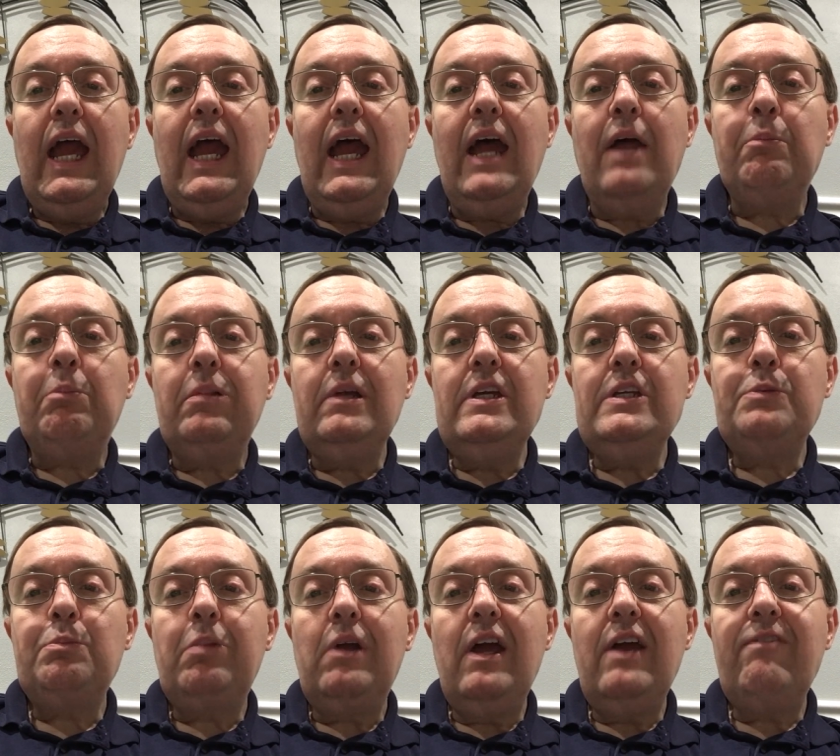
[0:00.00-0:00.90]
And please
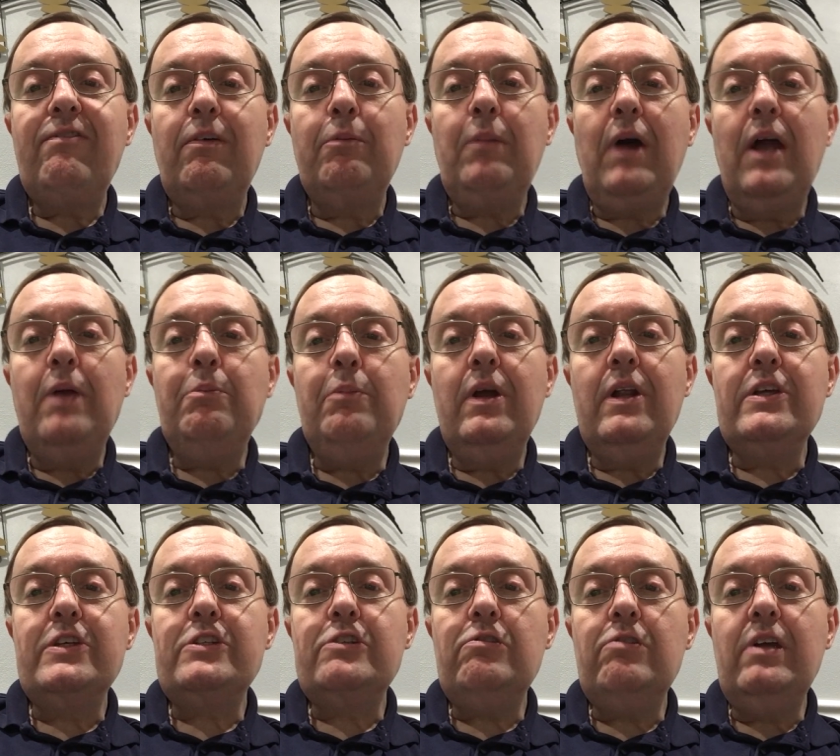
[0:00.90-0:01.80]
pray for my
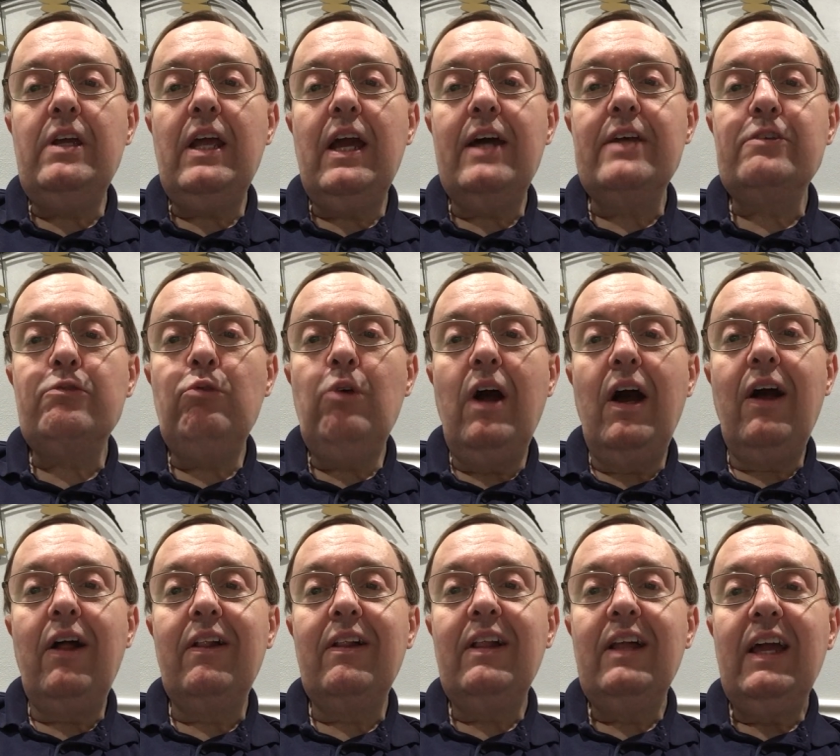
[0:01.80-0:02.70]
ministry as
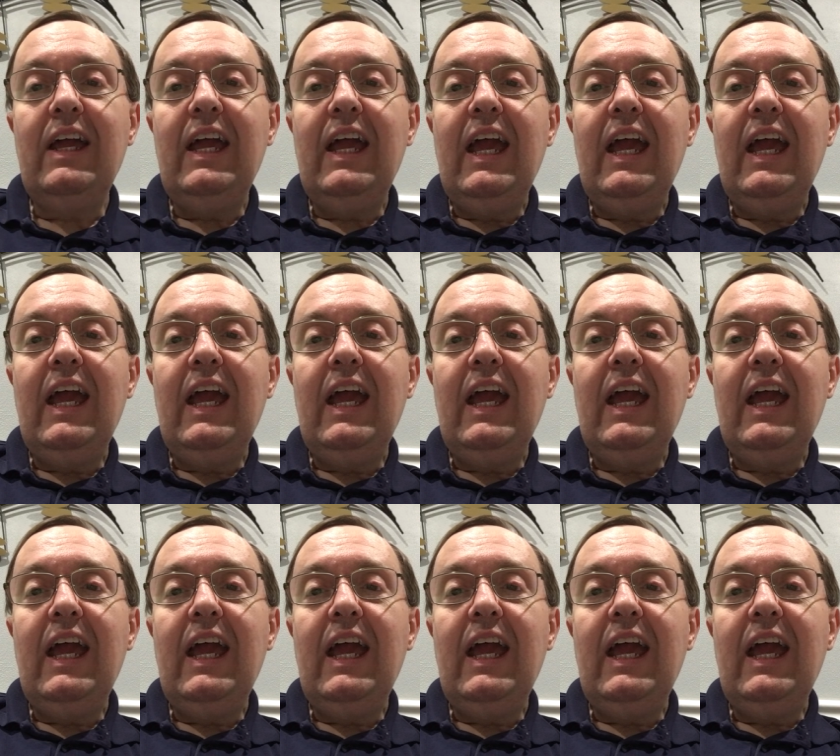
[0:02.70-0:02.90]
well.